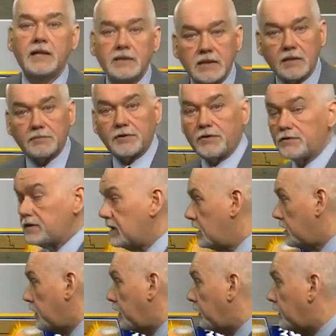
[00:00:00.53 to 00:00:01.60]
Temperatures into
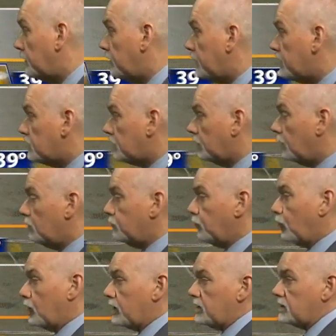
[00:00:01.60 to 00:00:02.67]
the 30s to low
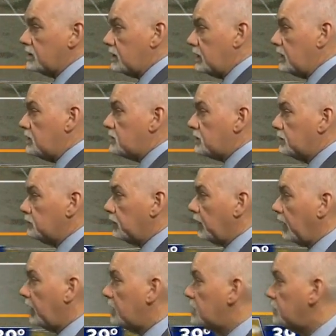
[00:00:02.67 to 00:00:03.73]
40s in the eastern
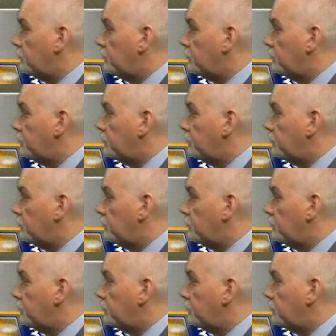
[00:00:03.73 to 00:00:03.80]
plains,